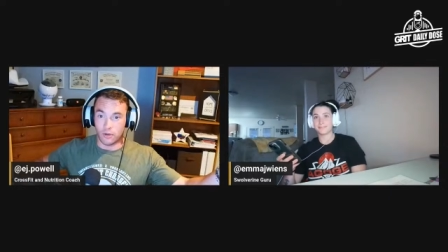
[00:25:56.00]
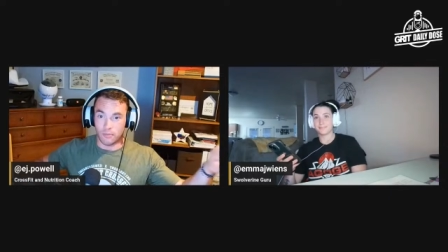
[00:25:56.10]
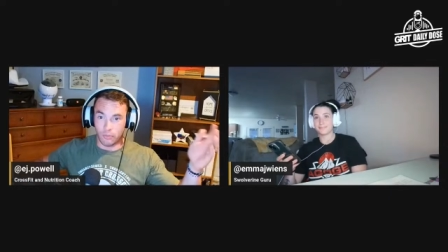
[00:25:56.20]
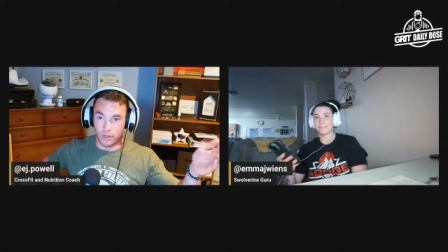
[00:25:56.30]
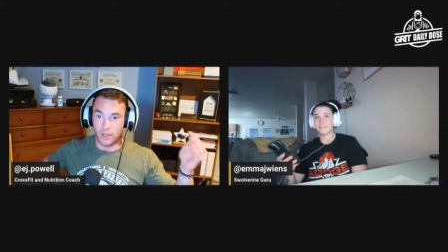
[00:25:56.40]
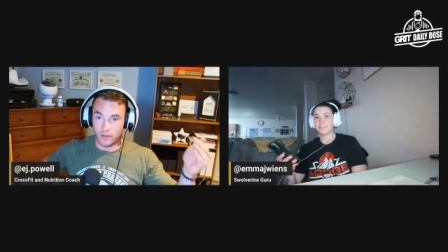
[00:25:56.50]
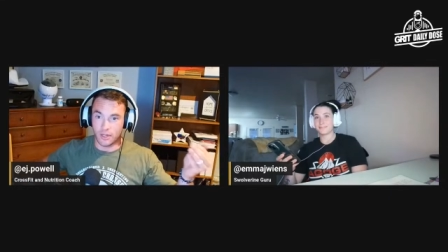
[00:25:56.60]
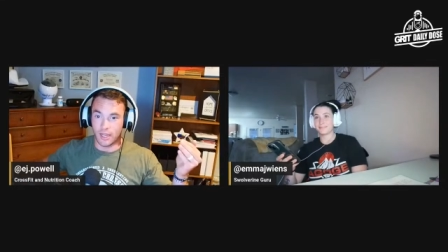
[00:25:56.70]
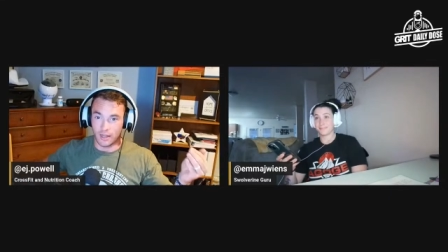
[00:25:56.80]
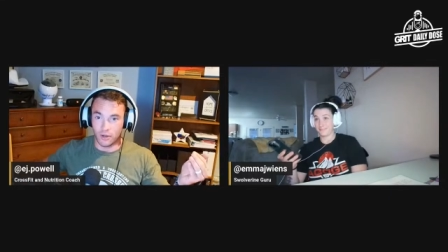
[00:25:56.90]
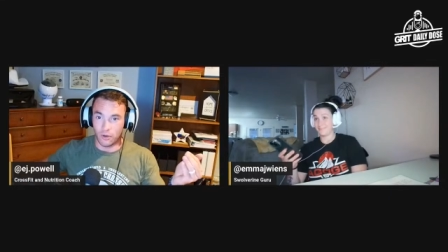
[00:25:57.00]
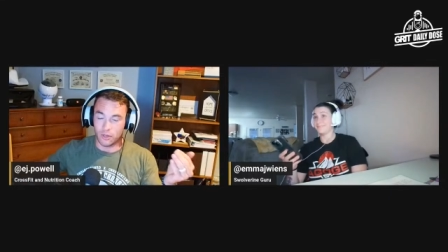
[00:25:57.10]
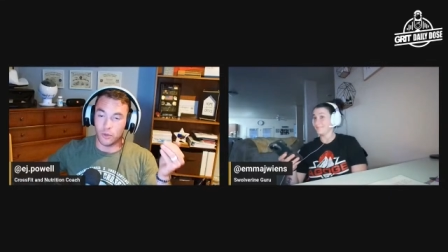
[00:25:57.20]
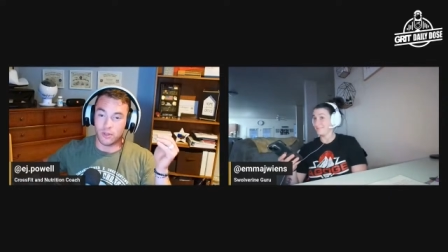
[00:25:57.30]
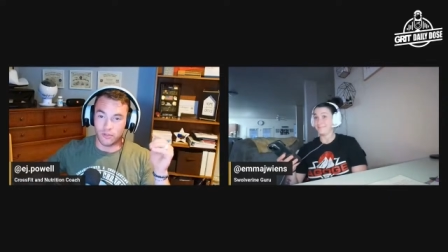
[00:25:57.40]
Look at your Diet Coke. You know
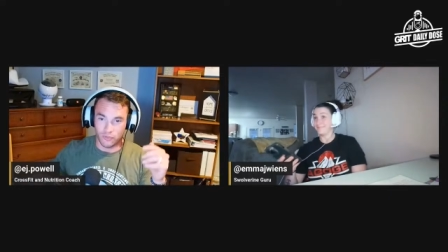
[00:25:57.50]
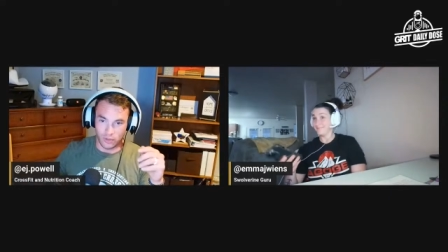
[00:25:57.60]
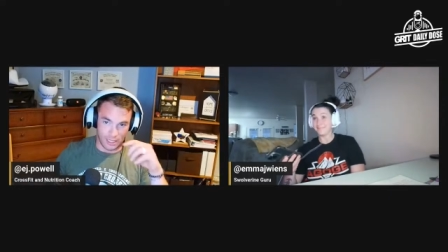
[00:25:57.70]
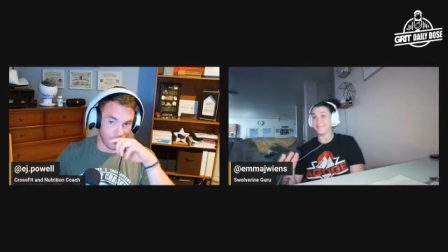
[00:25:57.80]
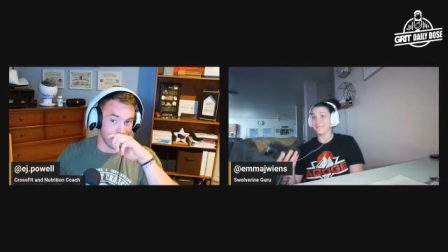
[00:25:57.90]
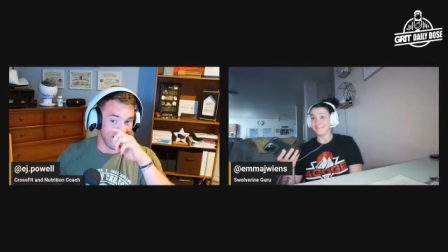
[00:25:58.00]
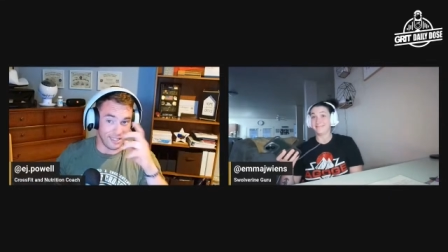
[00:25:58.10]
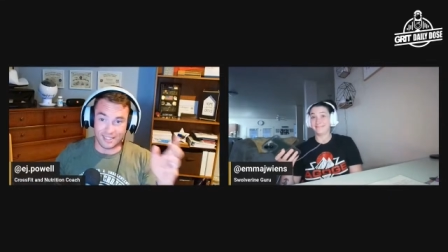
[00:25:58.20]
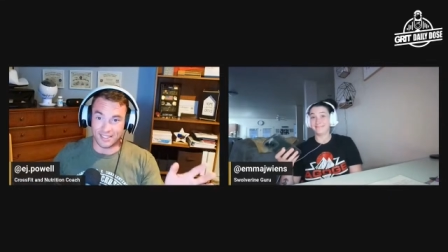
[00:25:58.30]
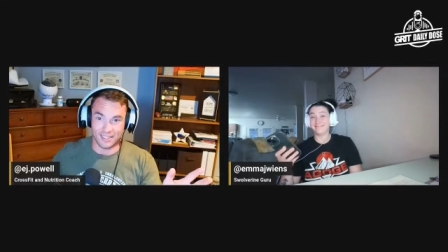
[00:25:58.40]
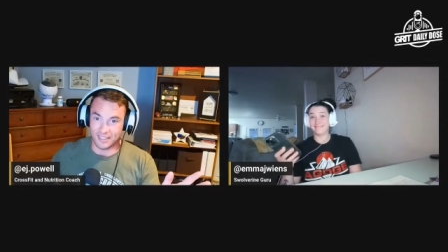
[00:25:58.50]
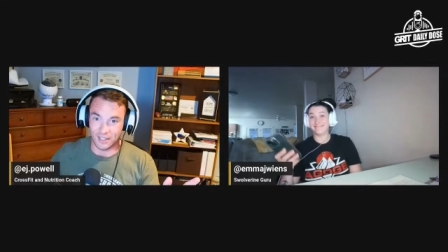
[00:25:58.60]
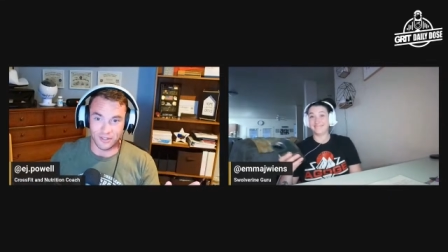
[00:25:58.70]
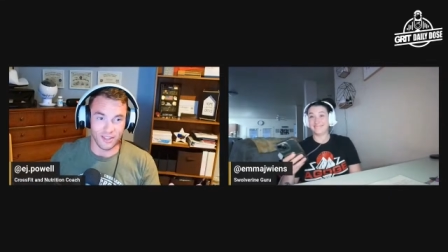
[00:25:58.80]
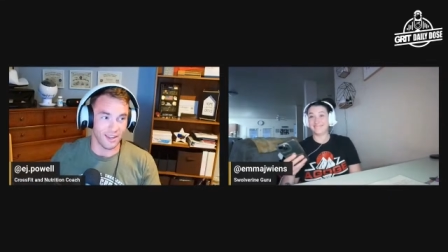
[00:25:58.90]
what's oh man, that gets into another
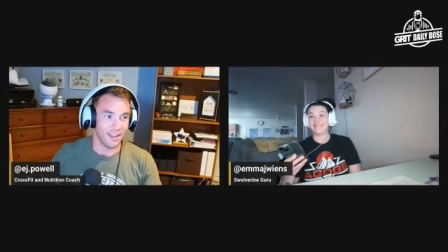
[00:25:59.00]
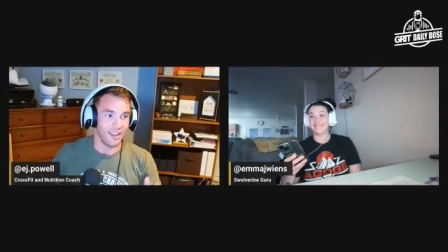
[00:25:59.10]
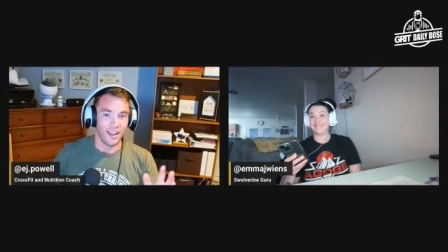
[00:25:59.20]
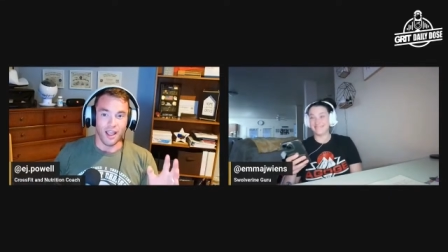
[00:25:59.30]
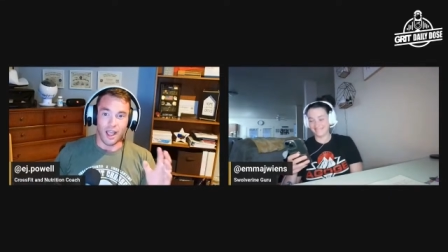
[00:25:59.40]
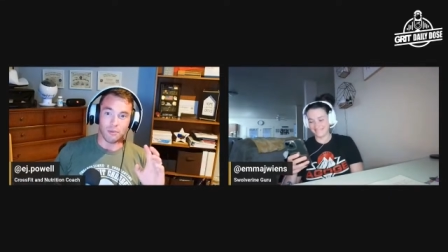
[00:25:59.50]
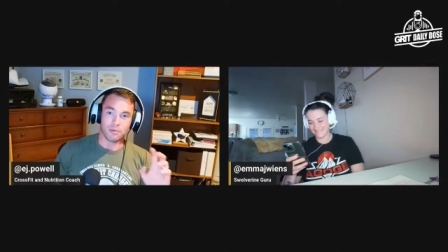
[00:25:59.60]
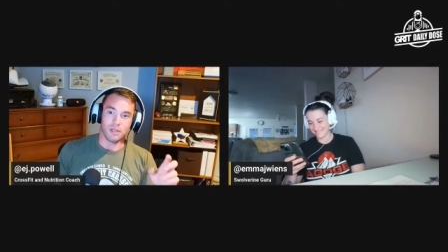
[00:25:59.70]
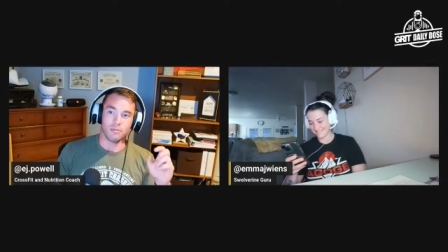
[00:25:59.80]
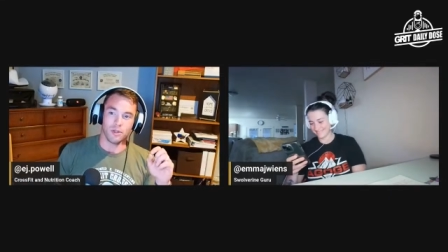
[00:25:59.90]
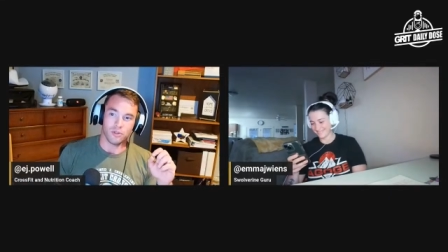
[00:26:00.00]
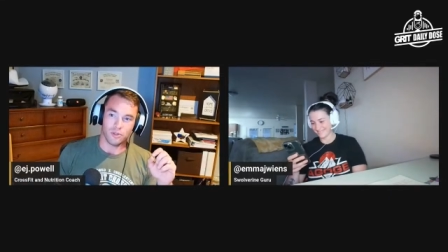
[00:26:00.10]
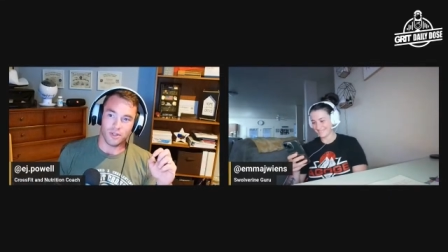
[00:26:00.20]
thing. Aspartame's also not